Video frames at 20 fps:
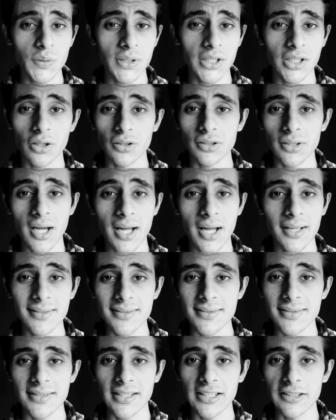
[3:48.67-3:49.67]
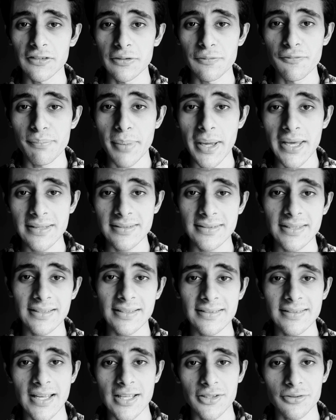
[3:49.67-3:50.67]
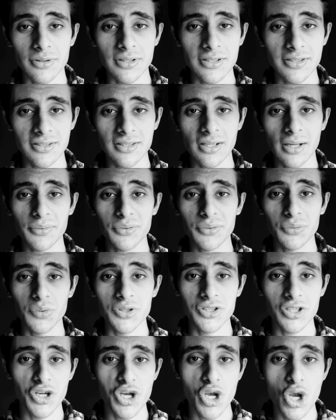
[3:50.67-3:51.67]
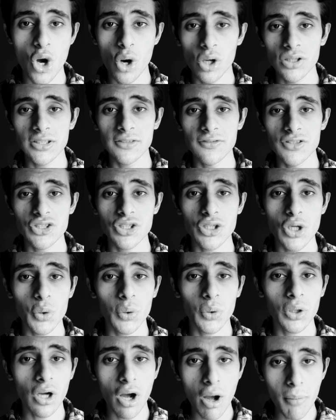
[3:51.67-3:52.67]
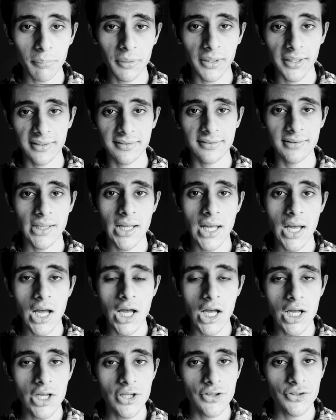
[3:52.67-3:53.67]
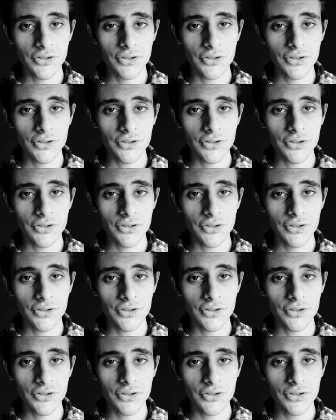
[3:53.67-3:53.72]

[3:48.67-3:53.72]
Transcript: you cannot understand even basic Sanskrit stuffs which are not even so complex.